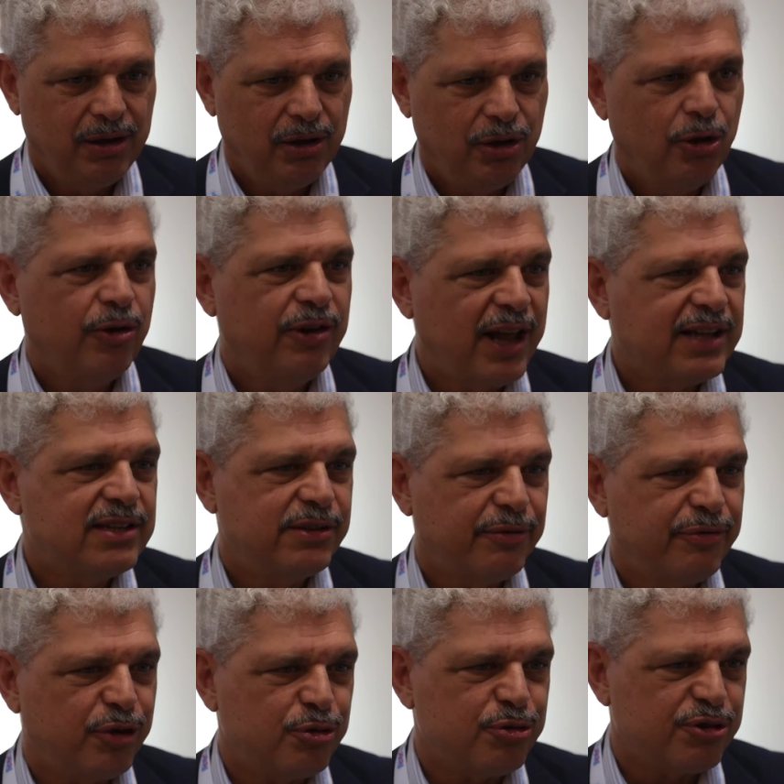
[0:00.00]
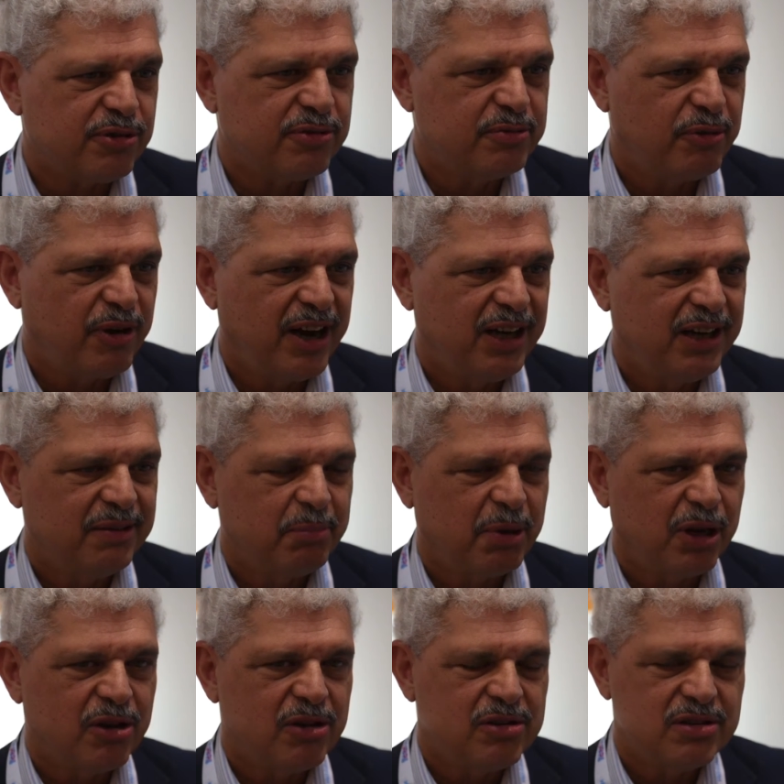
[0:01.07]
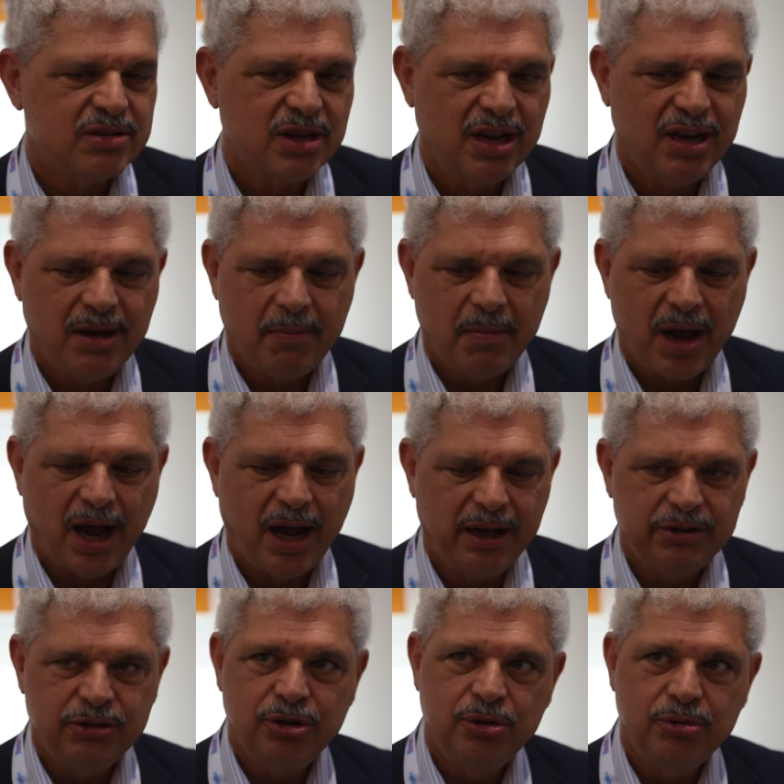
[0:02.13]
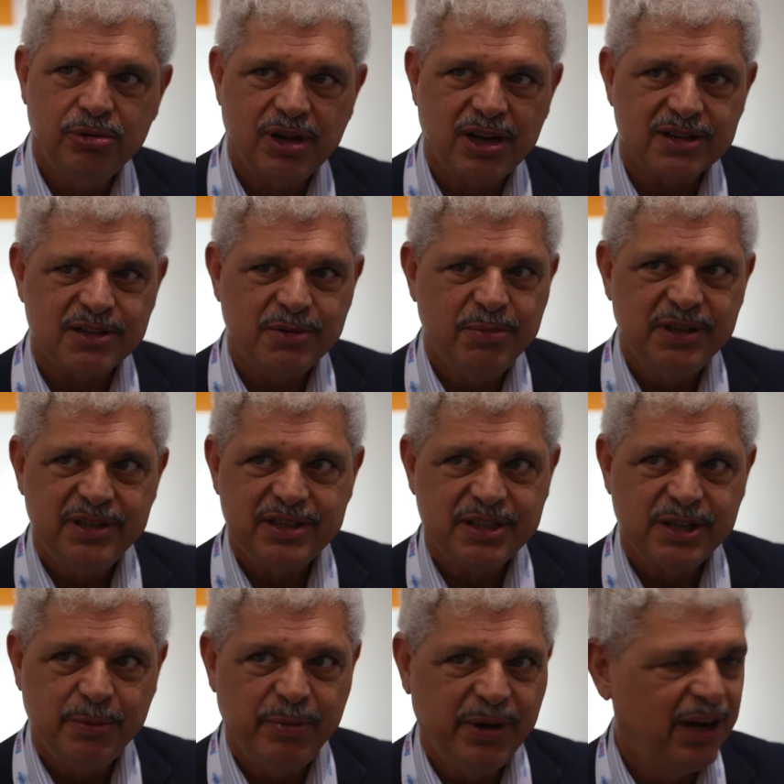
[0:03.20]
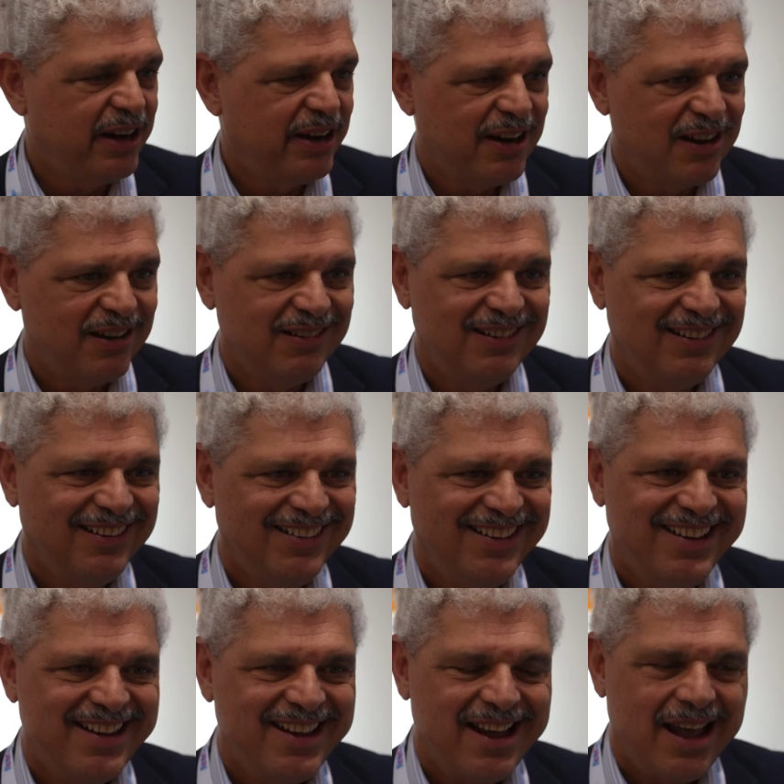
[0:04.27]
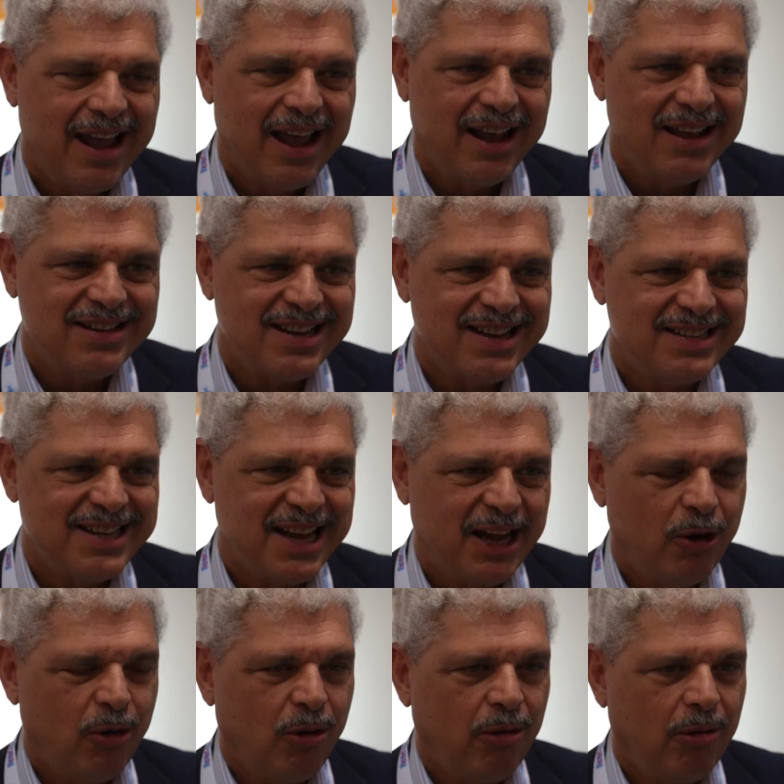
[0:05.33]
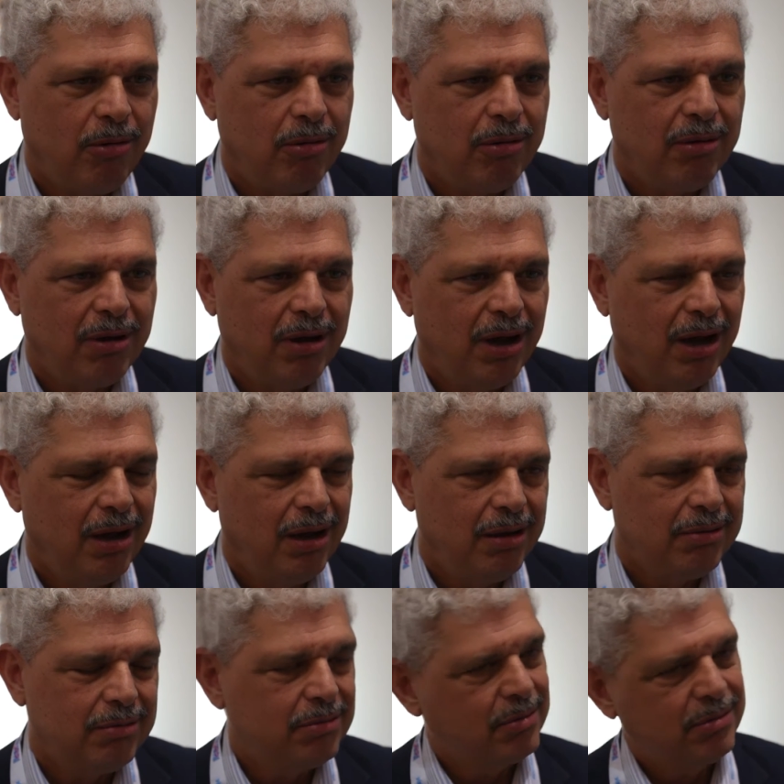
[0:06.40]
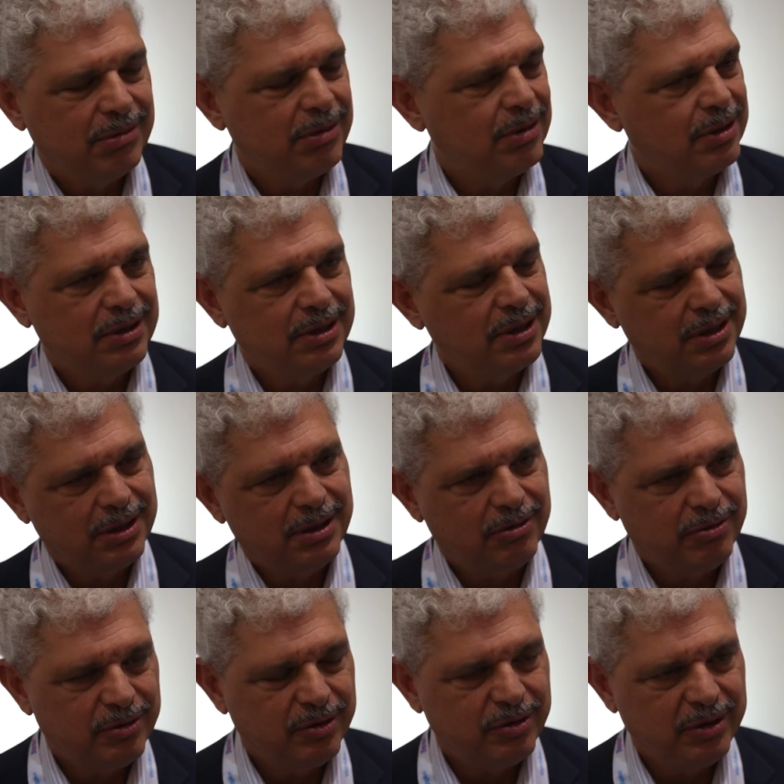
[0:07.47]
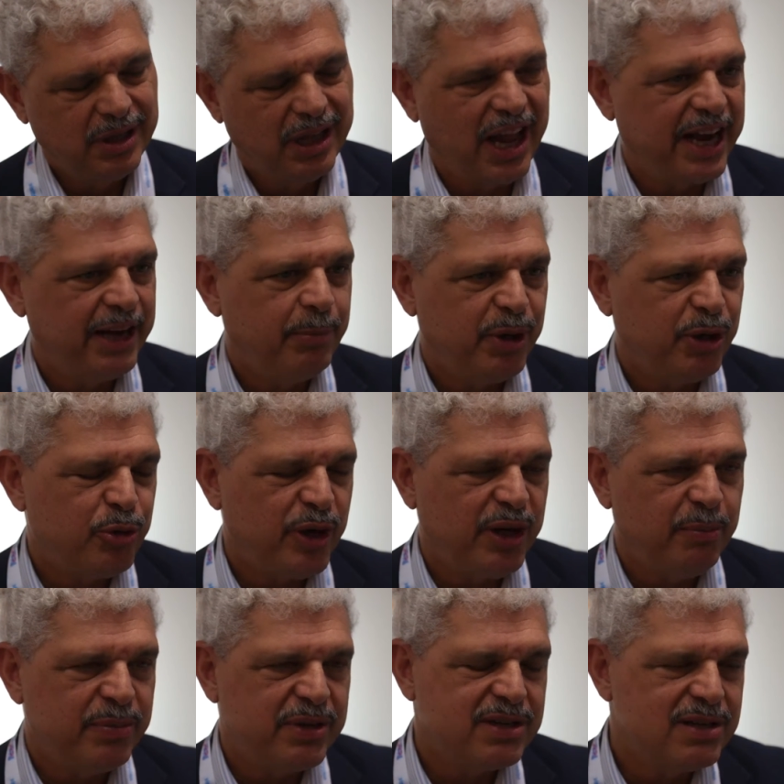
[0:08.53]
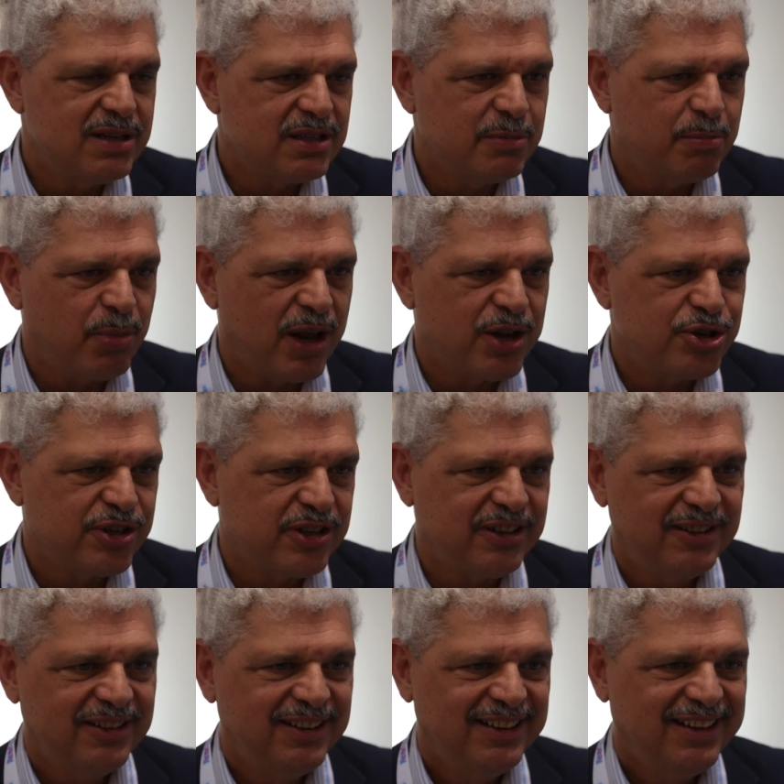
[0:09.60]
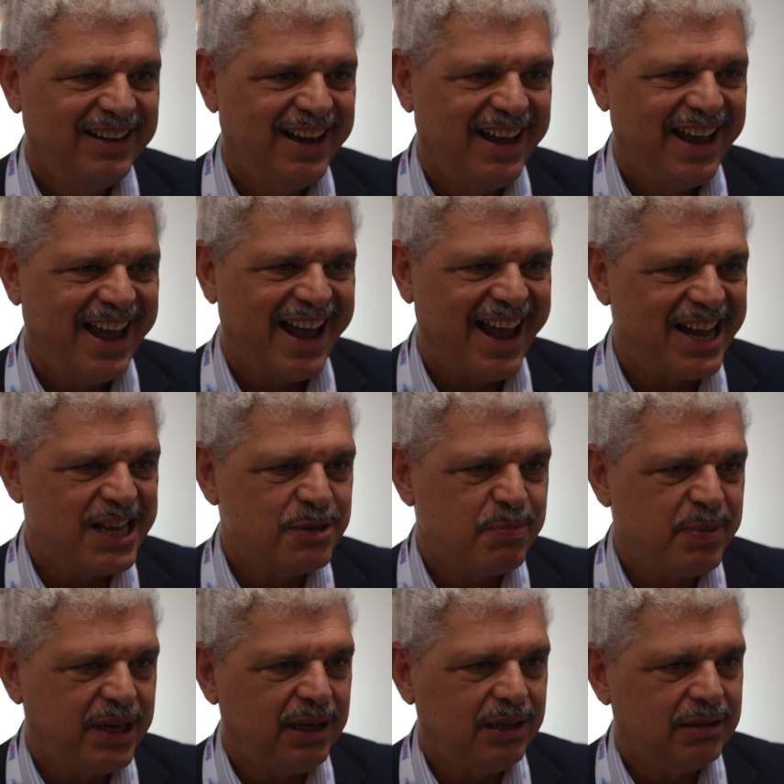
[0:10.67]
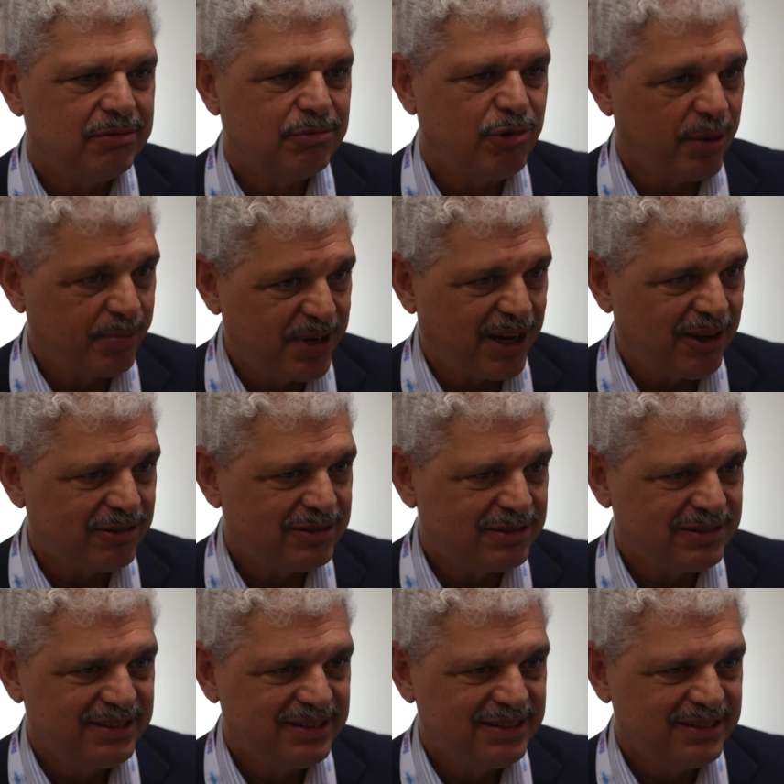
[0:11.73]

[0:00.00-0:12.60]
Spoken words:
You know, that's the future, right? Because our new customer is the millennial, as they say, or the line between business and pleasure has been rubbed out.